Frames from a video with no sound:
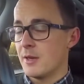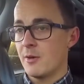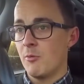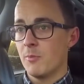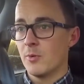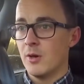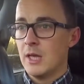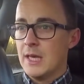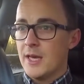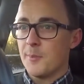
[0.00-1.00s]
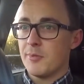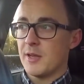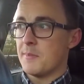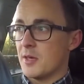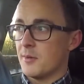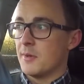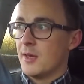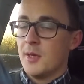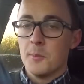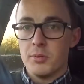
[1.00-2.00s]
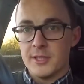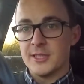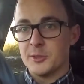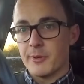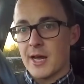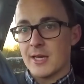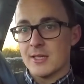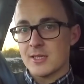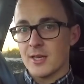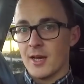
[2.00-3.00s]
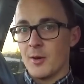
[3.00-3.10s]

You know, we bought a premium British brand.